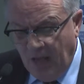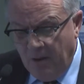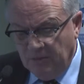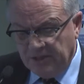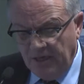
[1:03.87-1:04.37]

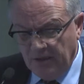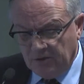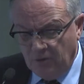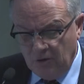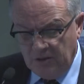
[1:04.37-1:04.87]
Michelle
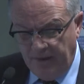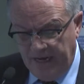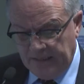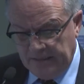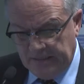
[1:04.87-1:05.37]
talked
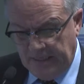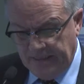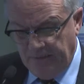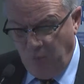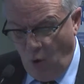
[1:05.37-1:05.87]
about
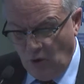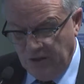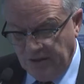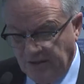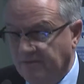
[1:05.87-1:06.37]
the
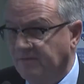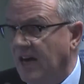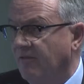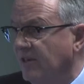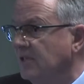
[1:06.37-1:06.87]
importance of
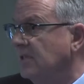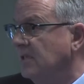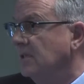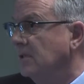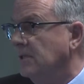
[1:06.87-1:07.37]
governance,
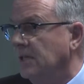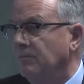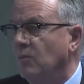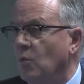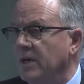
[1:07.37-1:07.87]
and
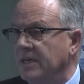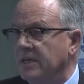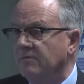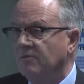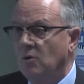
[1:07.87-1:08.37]
we did,
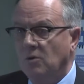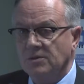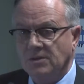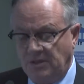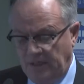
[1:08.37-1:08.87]
of
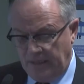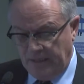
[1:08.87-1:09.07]
course,